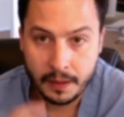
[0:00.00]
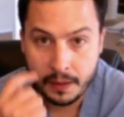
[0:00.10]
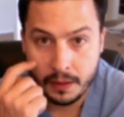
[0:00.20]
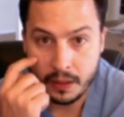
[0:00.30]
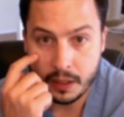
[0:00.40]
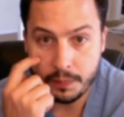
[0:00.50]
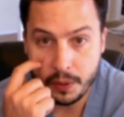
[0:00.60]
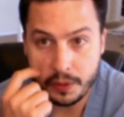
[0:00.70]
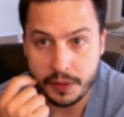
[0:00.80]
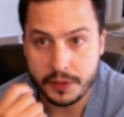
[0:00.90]
You get a
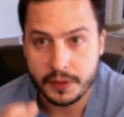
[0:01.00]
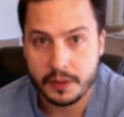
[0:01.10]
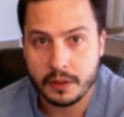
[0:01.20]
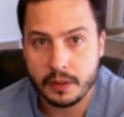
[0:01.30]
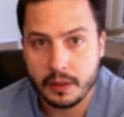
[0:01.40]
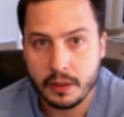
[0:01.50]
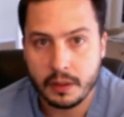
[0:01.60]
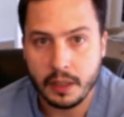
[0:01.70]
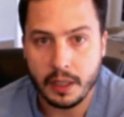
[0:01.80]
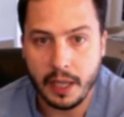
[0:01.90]
bonus,
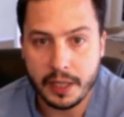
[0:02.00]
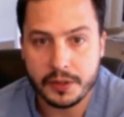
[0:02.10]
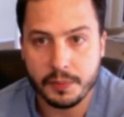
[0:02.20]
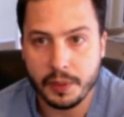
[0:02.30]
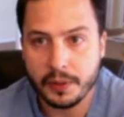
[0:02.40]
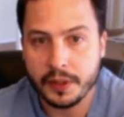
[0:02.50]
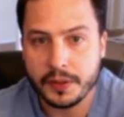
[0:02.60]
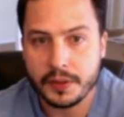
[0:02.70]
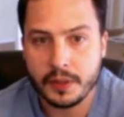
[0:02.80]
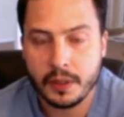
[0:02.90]
extra
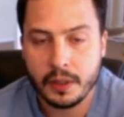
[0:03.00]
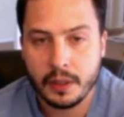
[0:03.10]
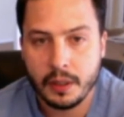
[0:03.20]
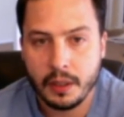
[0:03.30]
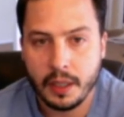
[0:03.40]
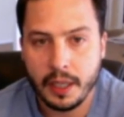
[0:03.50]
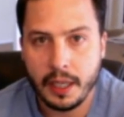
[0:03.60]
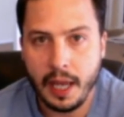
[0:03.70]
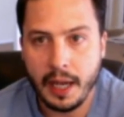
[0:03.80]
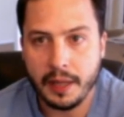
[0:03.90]
bonus,
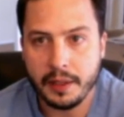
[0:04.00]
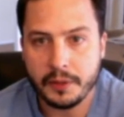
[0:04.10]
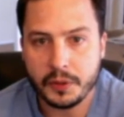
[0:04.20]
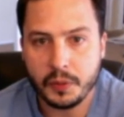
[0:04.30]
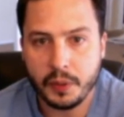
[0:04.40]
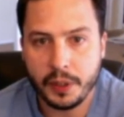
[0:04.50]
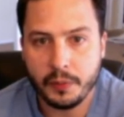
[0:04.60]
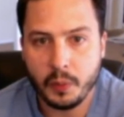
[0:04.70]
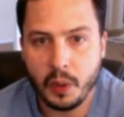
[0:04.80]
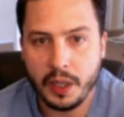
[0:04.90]
and at level
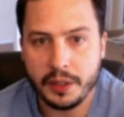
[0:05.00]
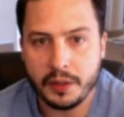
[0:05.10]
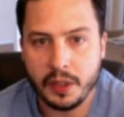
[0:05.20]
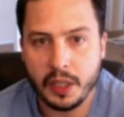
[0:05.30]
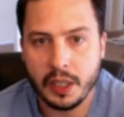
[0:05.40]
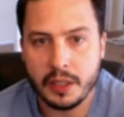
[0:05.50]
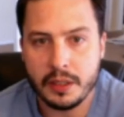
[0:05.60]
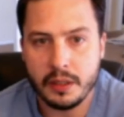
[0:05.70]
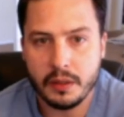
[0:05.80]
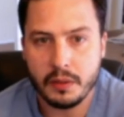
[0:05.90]
21 you get a
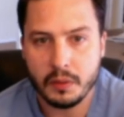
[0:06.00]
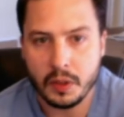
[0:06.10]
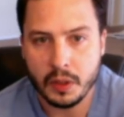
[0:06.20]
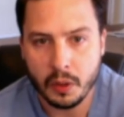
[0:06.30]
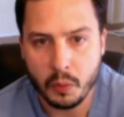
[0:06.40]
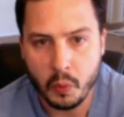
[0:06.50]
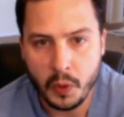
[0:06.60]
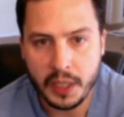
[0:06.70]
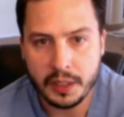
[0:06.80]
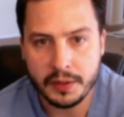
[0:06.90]

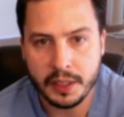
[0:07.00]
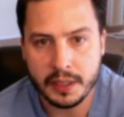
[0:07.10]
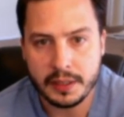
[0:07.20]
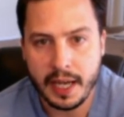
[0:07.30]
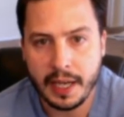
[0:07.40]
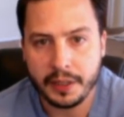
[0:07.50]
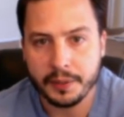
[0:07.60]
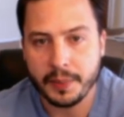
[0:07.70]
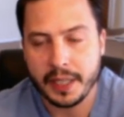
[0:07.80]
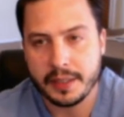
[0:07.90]
weaken the attacker
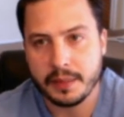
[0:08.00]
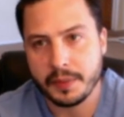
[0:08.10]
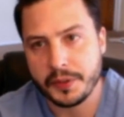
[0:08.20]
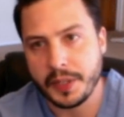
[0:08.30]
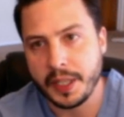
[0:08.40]
by 10%.